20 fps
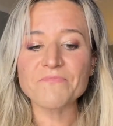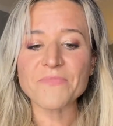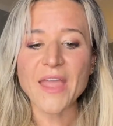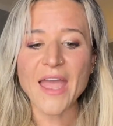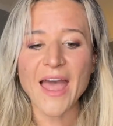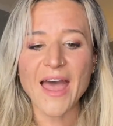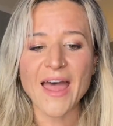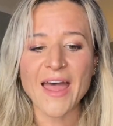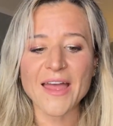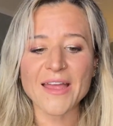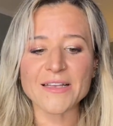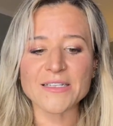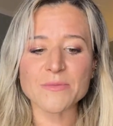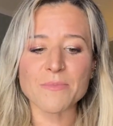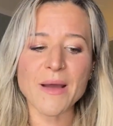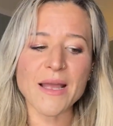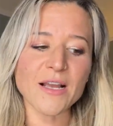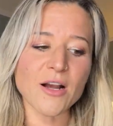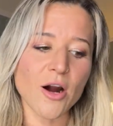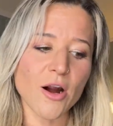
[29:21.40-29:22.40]
And
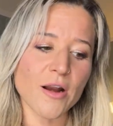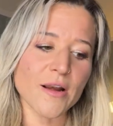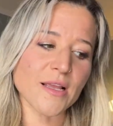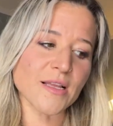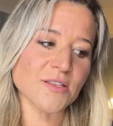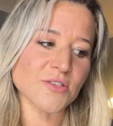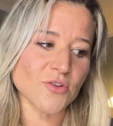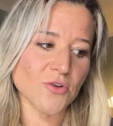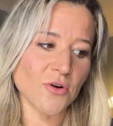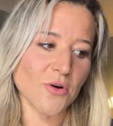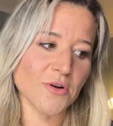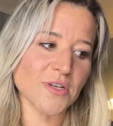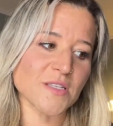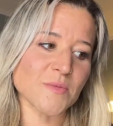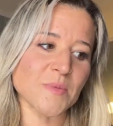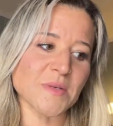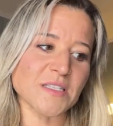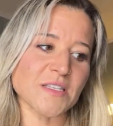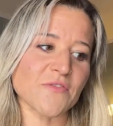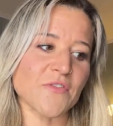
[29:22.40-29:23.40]
my guardians are always
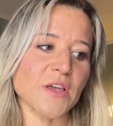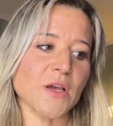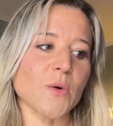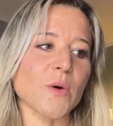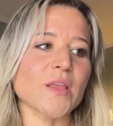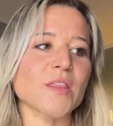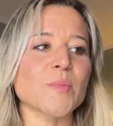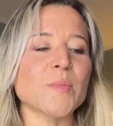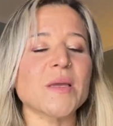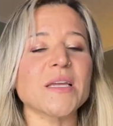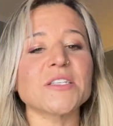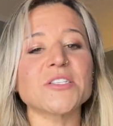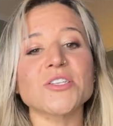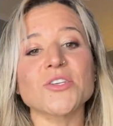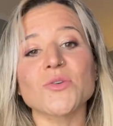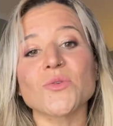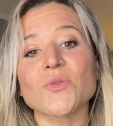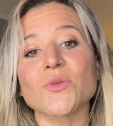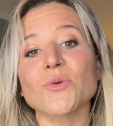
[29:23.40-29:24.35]
specific with me too.